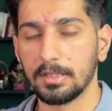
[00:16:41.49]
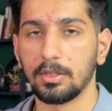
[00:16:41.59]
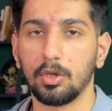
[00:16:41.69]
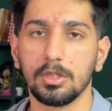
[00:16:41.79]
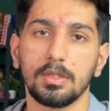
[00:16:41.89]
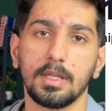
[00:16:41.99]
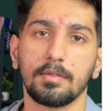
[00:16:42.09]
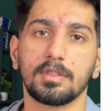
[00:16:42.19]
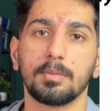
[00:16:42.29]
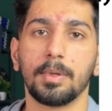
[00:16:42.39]
And also there
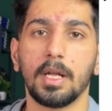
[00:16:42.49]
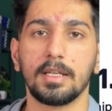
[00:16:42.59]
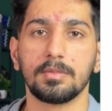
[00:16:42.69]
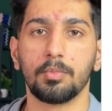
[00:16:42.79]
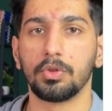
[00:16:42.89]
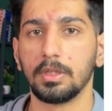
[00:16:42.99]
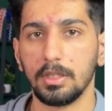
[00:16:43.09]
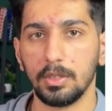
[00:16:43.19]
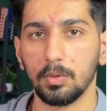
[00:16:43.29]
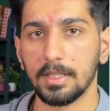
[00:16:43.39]
are suppliers both in the
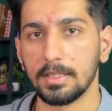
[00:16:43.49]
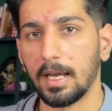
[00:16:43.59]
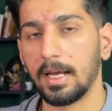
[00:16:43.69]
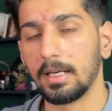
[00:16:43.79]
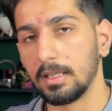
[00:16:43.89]
US and